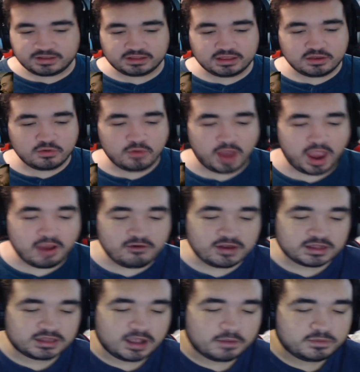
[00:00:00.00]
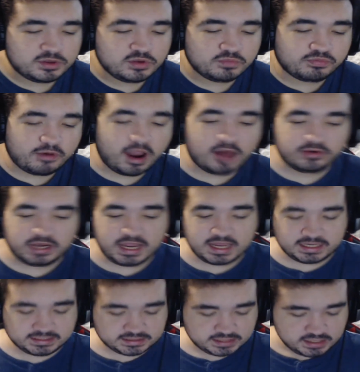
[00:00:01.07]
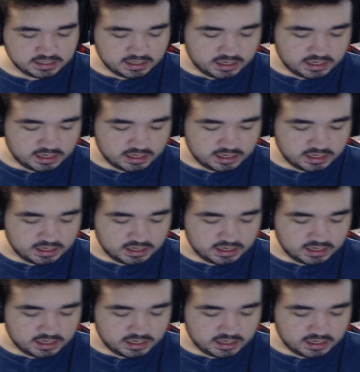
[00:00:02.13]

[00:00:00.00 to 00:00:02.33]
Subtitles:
who Eric W. Brown is.